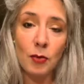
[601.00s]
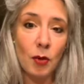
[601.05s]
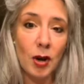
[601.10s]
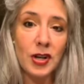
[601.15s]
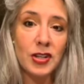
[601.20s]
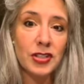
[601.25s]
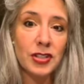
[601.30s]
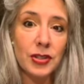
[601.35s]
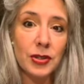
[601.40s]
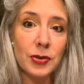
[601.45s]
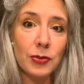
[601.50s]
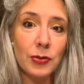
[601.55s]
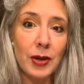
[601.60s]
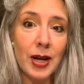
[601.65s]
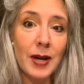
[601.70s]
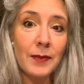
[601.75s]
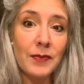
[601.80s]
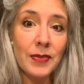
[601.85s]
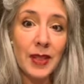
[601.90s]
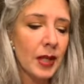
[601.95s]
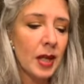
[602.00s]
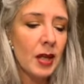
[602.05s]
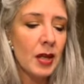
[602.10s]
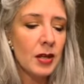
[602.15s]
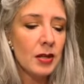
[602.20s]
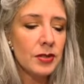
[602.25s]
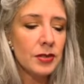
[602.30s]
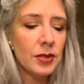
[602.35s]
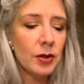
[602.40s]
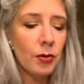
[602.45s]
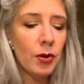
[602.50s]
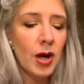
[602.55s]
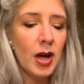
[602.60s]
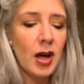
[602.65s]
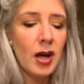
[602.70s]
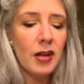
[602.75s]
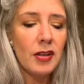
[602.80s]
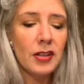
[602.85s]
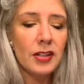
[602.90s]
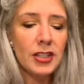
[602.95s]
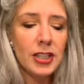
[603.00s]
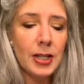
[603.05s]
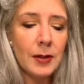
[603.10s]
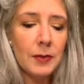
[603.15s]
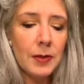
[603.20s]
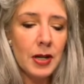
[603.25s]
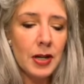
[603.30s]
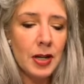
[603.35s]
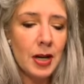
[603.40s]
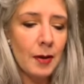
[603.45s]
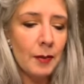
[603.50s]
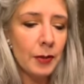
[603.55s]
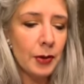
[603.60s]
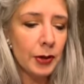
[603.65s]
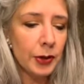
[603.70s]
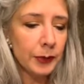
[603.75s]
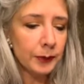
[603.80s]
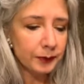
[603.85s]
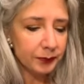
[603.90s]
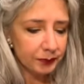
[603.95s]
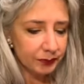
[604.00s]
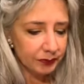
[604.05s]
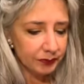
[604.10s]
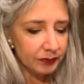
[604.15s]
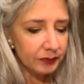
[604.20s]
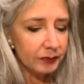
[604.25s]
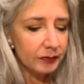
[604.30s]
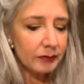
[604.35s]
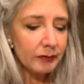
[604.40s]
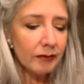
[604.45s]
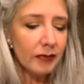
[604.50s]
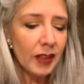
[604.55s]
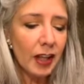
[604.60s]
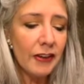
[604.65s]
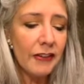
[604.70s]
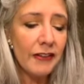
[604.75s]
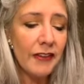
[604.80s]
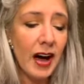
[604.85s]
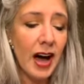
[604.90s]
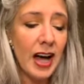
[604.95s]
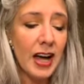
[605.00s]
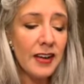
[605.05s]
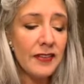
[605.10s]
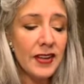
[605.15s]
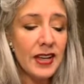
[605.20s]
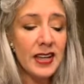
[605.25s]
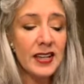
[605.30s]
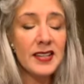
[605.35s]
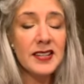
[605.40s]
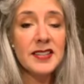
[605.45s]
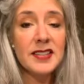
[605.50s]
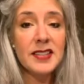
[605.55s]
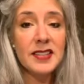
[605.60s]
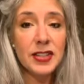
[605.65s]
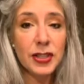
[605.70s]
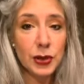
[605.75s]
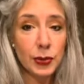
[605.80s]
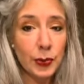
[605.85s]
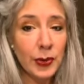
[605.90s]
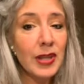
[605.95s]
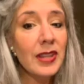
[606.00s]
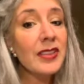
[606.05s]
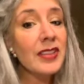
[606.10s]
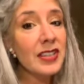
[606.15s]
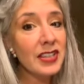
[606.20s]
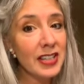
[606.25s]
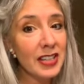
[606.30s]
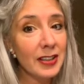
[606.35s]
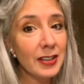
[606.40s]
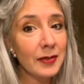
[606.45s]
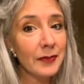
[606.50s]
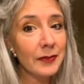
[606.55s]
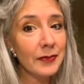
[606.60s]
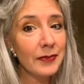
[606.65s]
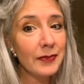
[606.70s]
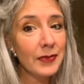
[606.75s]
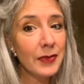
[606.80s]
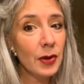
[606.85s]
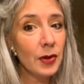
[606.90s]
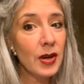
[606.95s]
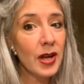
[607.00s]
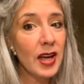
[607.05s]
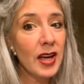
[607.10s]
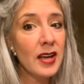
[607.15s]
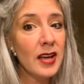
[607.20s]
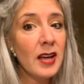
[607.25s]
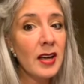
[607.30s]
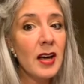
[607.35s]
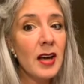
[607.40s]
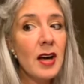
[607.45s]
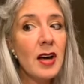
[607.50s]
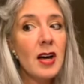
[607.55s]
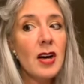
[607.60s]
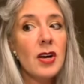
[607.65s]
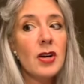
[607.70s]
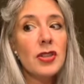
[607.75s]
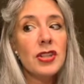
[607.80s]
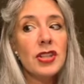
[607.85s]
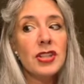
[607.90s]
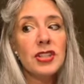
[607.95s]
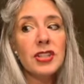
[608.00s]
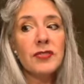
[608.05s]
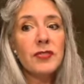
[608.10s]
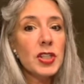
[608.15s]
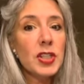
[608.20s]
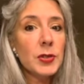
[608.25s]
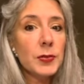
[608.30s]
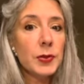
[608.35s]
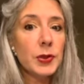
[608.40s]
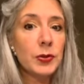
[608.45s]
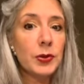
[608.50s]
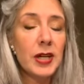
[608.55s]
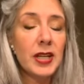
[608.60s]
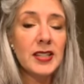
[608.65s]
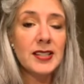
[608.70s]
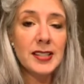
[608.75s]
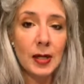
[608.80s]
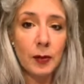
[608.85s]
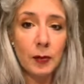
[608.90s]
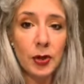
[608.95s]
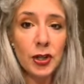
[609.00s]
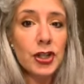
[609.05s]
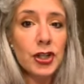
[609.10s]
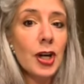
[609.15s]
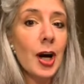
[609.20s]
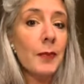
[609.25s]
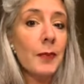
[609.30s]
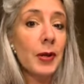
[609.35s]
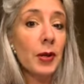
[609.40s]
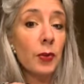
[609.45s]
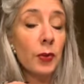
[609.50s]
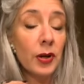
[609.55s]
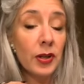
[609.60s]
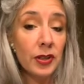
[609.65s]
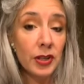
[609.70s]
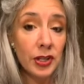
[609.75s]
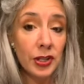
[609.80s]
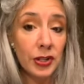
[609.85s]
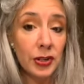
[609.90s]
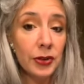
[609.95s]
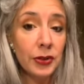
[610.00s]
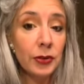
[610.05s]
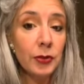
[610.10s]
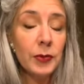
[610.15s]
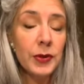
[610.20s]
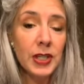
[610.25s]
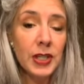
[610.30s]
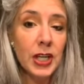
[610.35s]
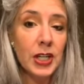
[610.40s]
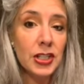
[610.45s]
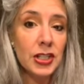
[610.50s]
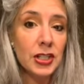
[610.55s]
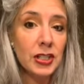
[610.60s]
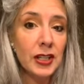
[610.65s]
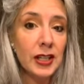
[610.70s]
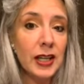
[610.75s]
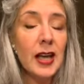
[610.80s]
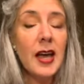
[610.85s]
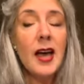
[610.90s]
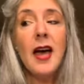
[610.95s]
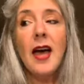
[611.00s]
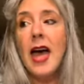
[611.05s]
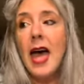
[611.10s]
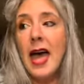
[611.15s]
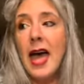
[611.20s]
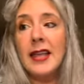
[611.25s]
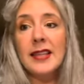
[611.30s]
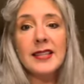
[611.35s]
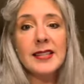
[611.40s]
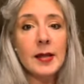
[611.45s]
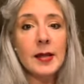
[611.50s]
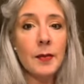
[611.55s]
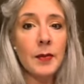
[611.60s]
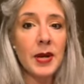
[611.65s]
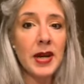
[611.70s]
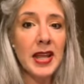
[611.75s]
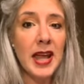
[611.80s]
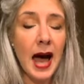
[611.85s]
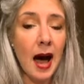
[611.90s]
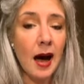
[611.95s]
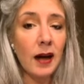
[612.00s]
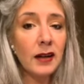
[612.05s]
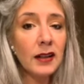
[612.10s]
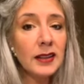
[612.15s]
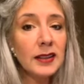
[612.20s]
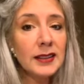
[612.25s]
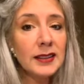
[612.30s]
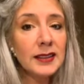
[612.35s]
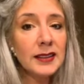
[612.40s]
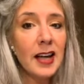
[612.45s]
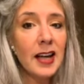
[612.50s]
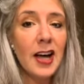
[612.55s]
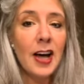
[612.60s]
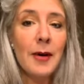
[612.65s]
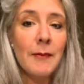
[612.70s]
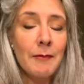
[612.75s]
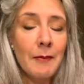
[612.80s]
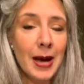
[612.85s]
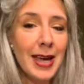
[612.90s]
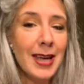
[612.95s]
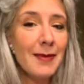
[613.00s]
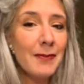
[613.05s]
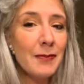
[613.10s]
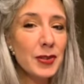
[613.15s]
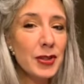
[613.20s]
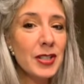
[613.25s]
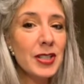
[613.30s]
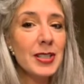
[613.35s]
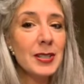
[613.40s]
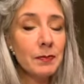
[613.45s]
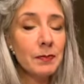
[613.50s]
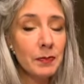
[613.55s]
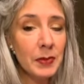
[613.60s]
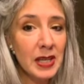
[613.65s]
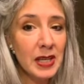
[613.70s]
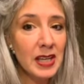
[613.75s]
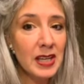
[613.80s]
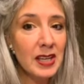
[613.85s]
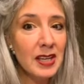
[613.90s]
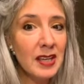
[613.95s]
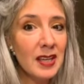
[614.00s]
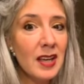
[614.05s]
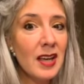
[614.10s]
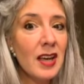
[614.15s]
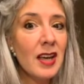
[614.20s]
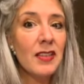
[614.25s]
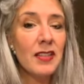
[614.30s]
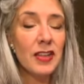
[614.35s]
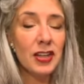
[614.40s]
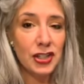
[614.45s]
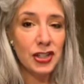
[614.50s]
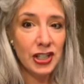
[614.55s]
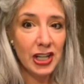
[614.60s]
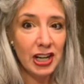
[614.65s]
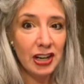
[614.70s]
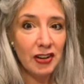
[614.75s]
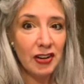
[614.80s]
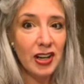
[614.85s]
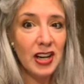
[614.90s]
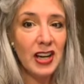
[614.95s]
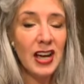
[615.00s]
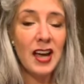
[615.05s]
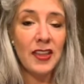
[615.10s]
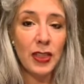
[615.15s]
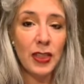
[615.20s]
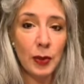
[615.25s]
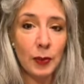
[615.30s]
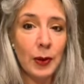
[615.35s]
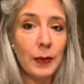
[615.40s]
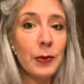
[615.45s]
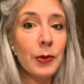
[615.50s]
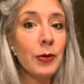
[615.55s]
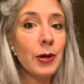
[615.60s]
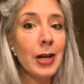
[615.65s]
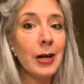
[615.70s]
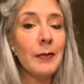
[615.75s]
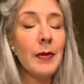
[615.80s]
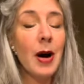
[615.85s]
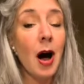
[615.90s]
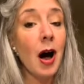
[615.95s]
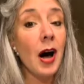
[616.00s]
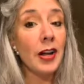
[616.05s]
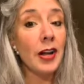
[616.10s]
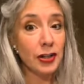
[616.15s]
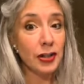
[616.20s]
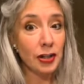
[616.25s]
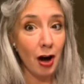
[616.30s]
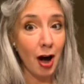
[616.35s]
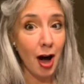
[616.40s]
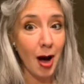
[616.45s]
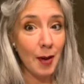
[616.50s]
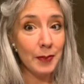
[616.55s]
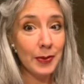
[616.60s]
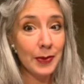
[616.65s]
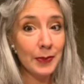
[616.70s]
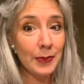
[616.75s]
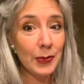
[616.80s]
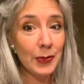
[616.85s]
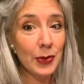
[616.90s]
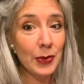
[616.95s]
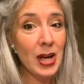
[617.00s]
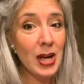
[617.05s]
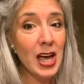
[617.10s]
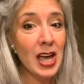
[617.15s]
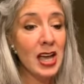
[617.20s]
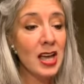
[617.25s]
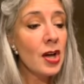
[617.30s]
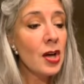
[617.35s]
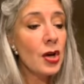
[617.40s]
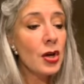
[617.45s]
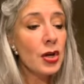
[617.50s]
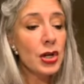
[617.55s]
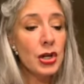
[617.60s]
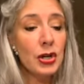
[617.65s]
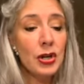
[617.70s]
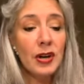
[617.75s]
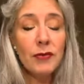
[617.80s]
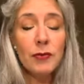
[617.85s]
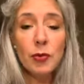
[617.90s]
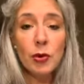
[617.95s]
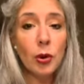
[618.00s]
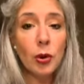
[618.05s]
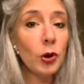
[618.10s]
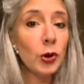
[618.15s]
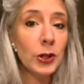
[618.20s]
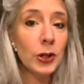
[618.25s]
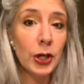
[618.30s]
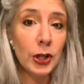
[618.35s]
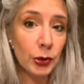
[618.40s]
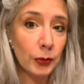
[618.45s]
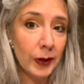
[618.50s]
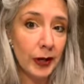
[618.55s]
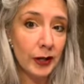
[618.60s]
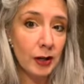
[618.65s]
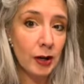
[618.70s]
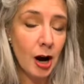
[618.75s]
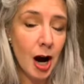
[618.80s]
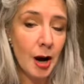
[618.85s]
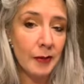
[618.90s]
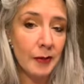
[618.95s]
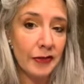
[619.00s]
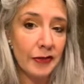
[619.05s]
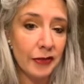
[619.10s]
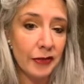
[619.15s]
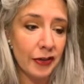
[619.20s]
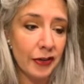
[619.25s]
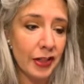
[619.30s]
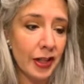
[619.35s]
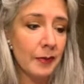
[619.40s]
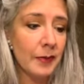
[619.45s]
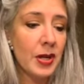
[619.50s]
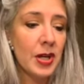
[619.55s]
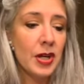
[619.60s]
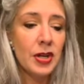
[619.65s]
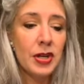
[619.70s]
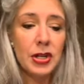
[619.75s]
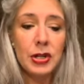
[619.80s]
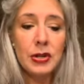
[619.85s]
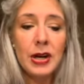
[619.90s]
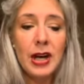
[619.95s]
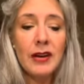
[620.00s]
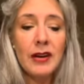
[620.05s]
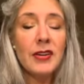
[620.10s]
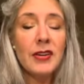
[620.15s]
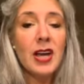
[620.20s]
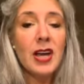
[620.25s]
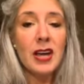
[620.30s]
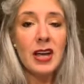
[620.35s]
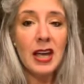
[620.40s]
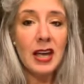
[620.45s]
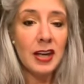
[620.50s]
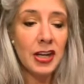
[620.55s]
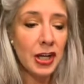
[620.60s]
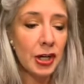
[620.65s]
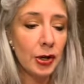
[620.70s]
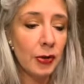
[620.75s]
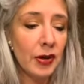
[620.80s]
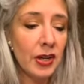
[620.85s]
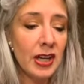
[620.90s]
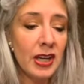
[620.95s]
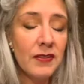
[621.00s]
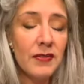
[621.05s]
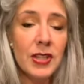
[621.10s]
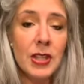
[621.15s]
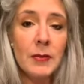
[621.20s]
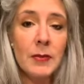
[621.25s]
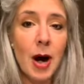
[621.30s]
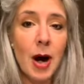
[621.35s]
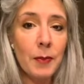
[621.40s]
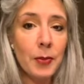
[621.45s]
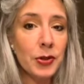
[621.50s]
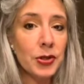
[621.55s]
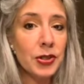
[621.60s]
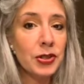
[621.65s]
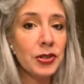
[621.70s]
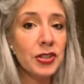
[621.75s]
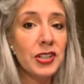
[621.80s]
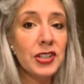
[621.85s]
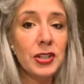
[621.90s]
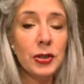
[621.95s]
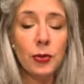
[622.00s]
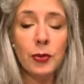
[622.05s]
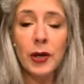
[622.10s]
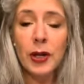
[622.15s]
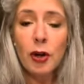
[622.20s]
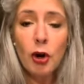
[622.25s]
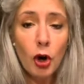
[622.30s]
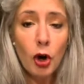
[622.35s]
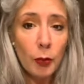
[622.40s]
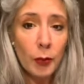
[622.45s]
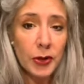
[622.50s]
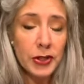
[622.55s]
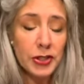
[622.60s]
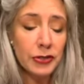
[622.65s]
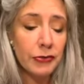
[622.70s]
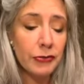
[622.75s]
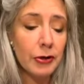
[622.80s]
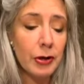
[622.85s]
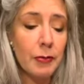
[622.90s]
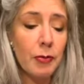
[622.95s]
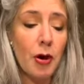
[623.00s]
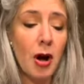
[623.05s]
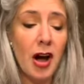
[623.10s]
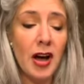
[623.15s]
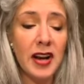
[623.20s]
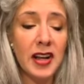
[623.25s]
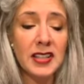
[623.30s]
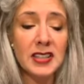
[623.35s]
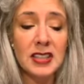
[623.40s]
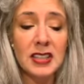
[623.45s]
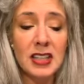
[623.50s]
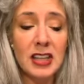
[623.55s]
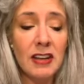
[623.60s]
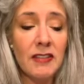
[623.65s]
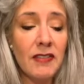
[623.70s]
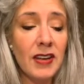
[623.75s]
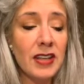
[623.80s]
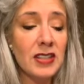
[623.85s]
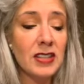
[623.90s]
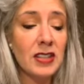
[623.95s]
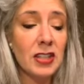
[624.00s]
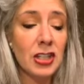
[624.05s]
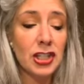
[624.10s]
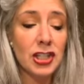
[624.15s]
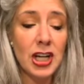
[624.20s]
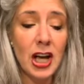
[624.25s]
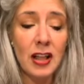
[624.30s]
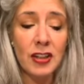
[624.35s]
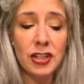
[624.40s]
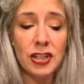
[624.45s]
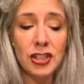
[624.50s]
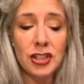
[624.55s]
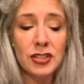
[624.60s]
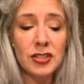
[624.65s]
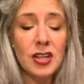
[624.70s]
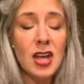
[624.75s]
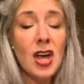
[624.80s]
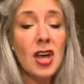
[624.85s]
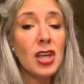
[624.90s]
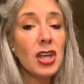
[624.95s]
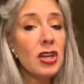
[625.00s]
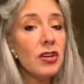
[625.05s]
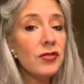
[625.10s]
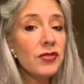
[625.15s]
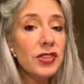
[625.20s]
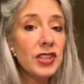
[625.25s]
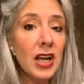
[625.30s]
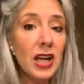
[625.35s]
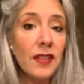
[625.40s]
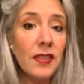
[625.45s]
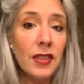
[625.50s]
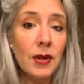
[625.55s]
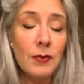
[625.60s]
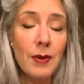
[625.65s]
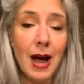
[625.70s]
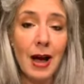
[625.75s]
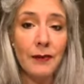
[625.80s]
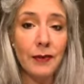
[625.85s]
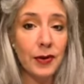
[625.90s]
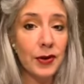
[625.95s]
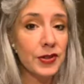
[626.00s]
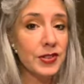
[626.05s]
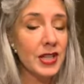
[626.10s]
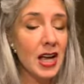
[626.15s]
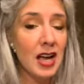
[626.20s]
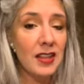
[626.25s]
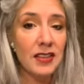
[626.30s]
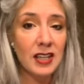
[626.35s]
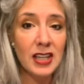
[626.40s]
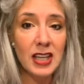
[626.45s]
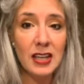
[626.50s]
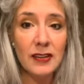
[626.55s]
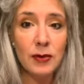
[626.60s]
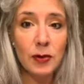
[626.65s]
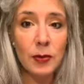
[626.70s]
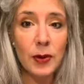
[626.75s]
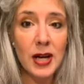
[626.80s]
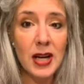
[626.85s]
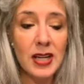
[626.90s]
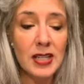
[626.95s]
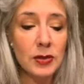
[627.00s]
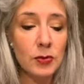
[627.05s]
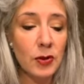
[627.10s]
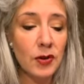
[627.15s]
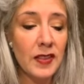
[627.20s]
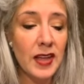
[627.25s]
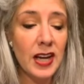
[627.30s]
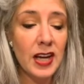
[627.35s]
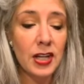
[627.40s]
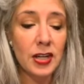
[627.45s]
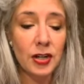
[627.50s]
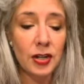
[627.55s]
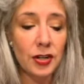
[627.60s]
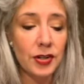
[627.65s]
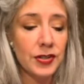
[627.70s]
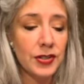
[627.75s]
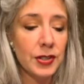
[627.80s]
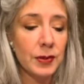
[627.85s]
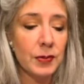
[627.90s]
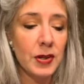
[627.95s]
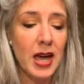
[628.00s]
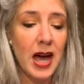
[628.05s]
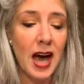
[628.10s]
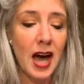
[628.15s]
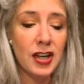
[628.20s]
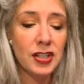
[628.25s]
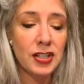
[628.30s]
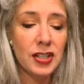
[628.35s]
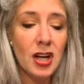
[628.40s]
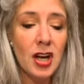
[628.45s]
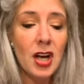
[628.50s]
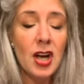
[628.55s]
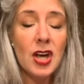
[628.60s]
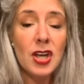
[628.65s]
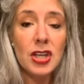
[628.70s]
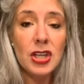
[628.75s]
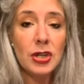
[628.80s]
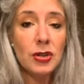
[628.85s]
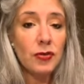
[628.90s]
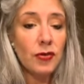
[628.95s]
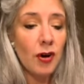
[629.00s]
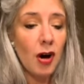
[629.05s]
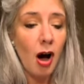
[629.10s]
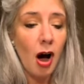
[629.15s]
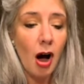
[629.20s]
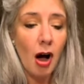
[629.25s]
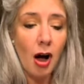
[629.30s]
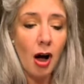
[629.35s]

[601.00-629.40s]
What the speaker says: want to. Right. So tip number Five is sweeten the deal, okay? The difference between someone shopping with you potentially and somebody else might just be the cherry and the whipped cream on top, okay? You have rolled out the red carpet for them. You have, you know, given them opportunity to win a whole bunch of free products and the events and the challenges. You've done the raffles and the giveaways where they can earn some cash. You